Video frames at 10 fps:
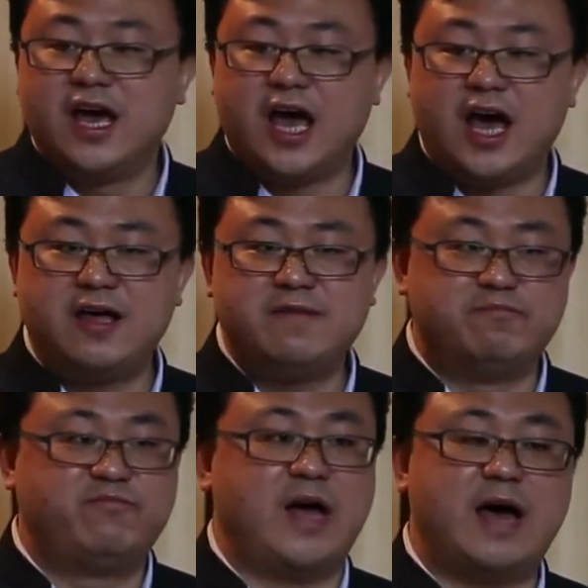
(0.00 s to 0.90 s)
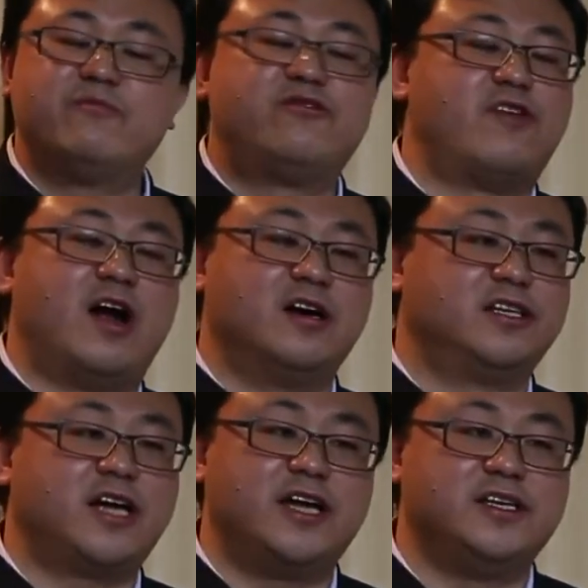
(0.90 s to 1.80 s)
I'm from a
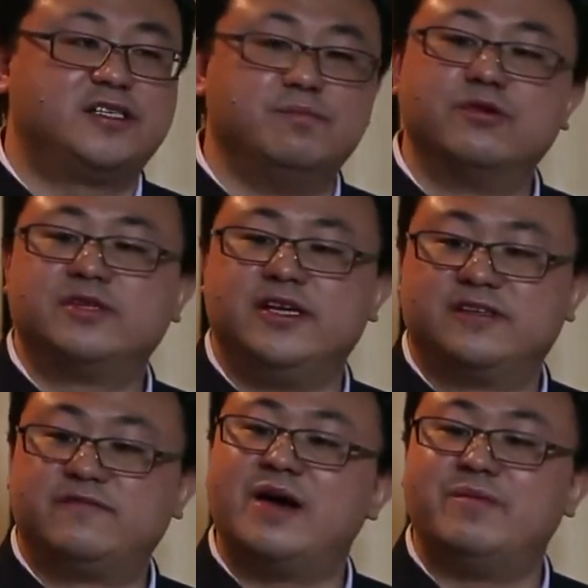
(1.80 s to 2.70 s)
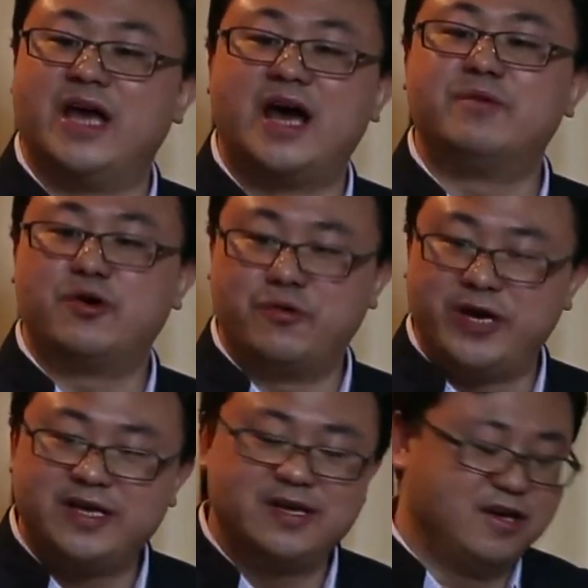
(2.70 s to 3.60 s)
Chinese Muslim family. I'm a Hui.